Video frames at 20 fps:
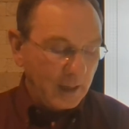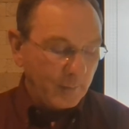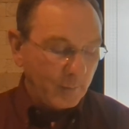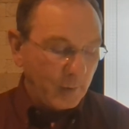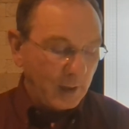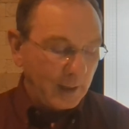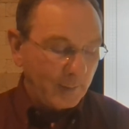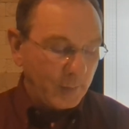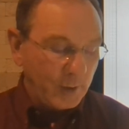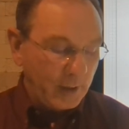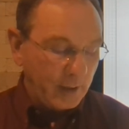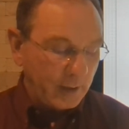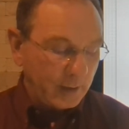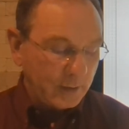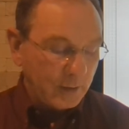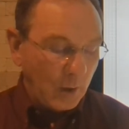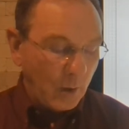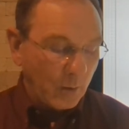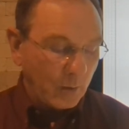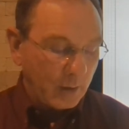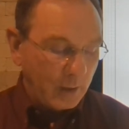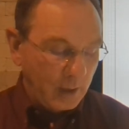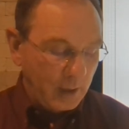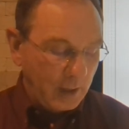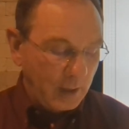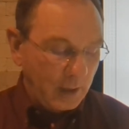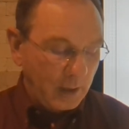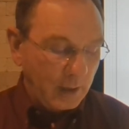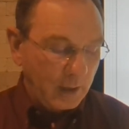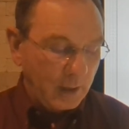But I'm going to talk
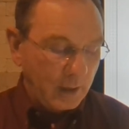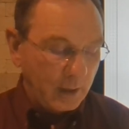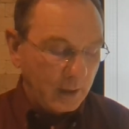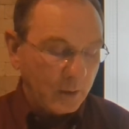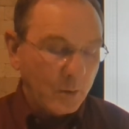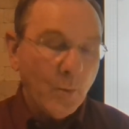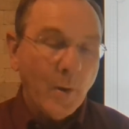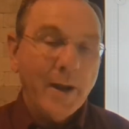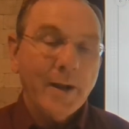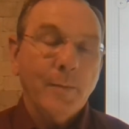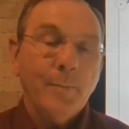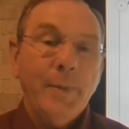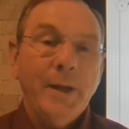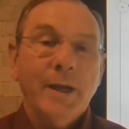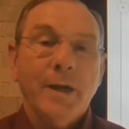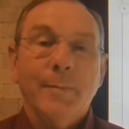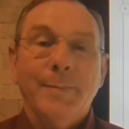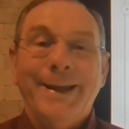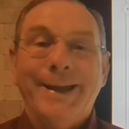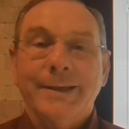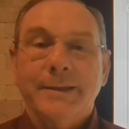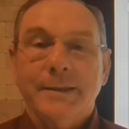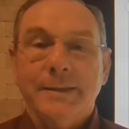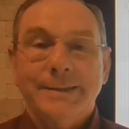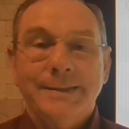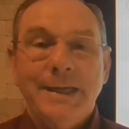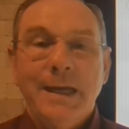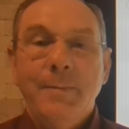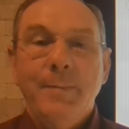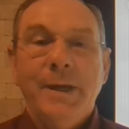quite a bit about the
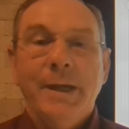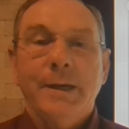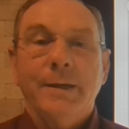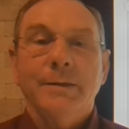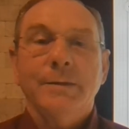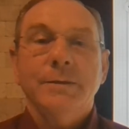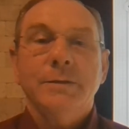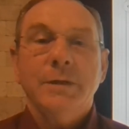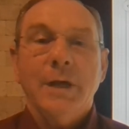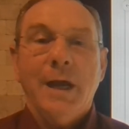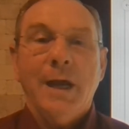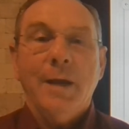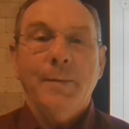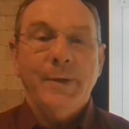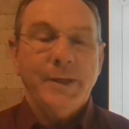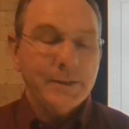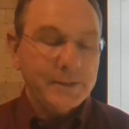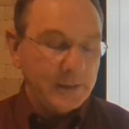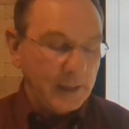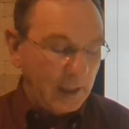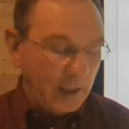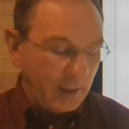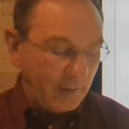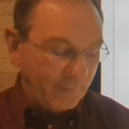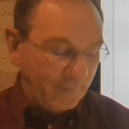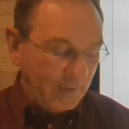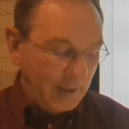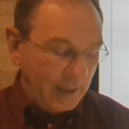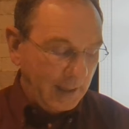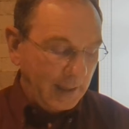cement job
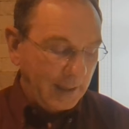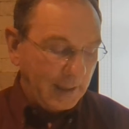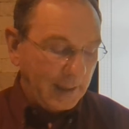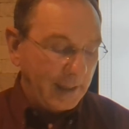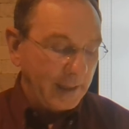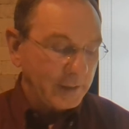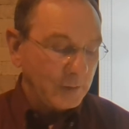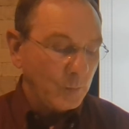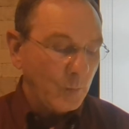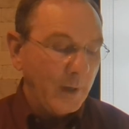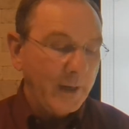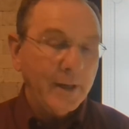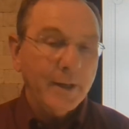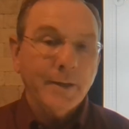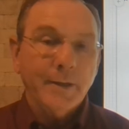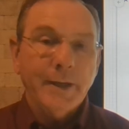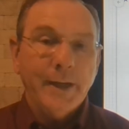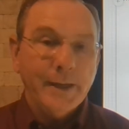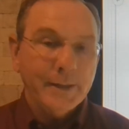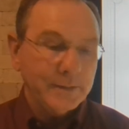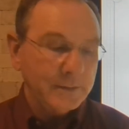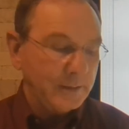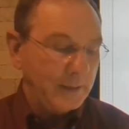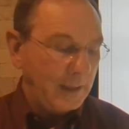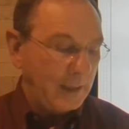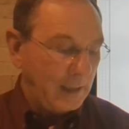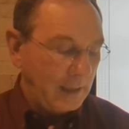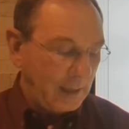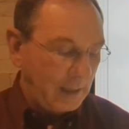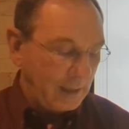itself, as well as
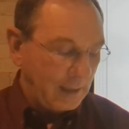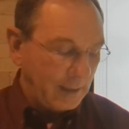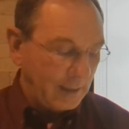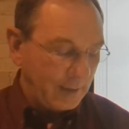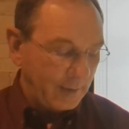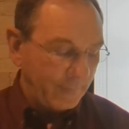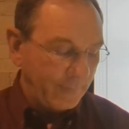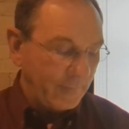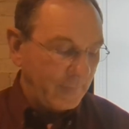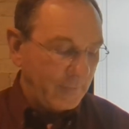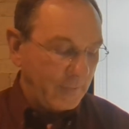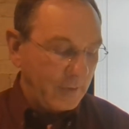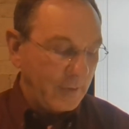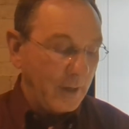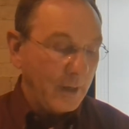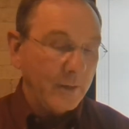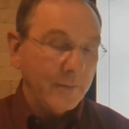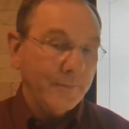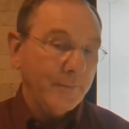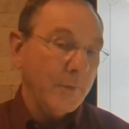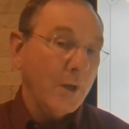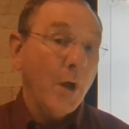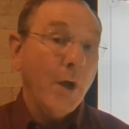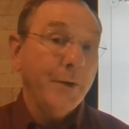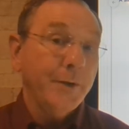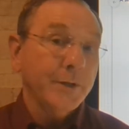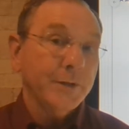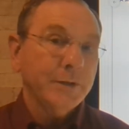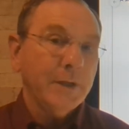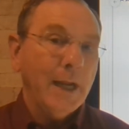the
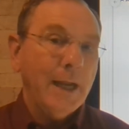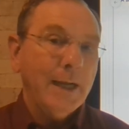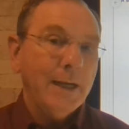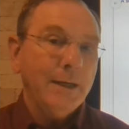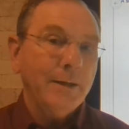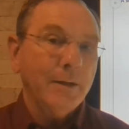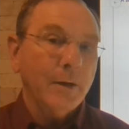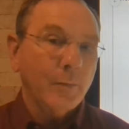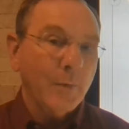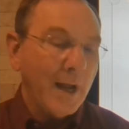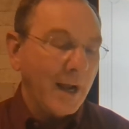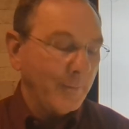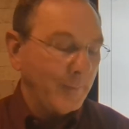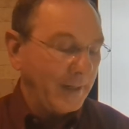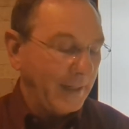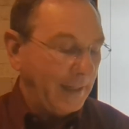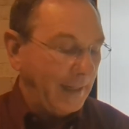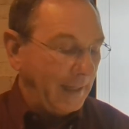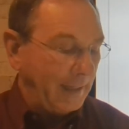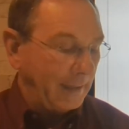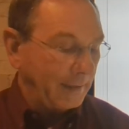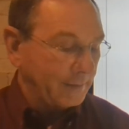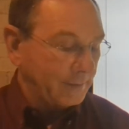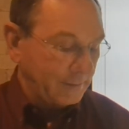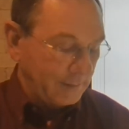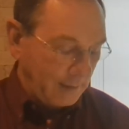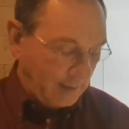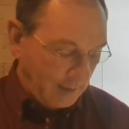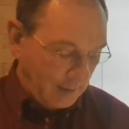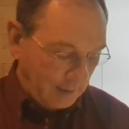understanding the rock
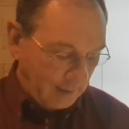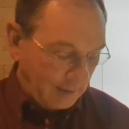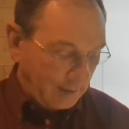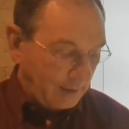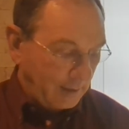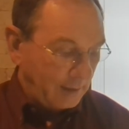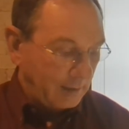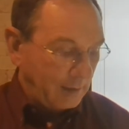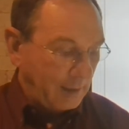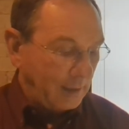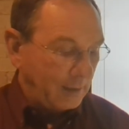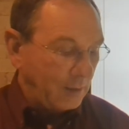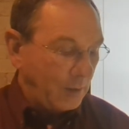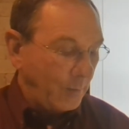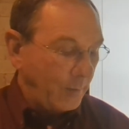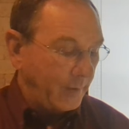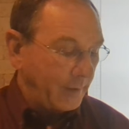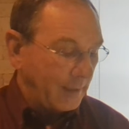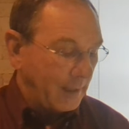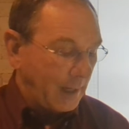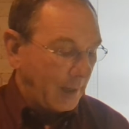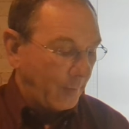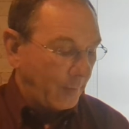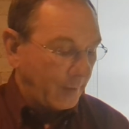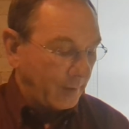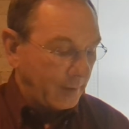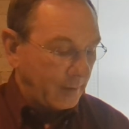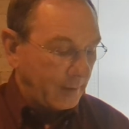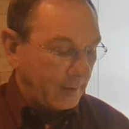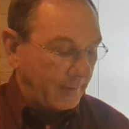mechanics in doing
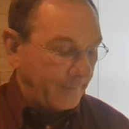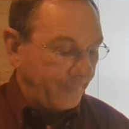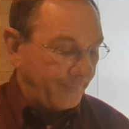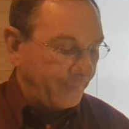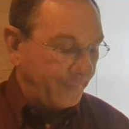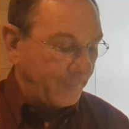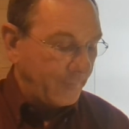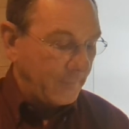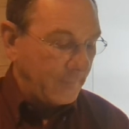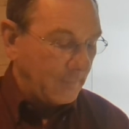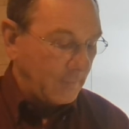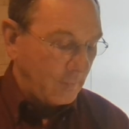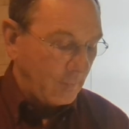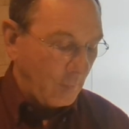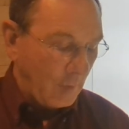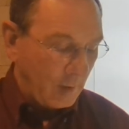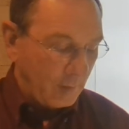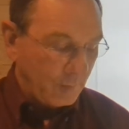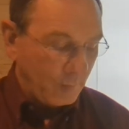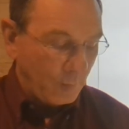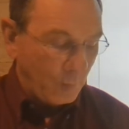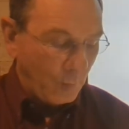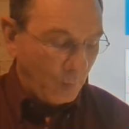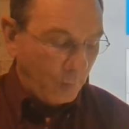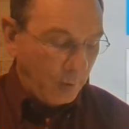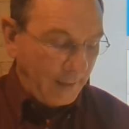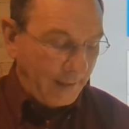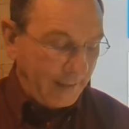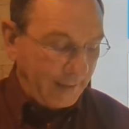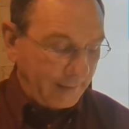our
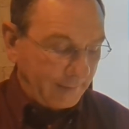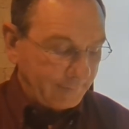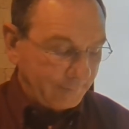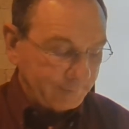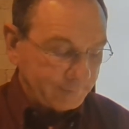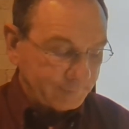planning.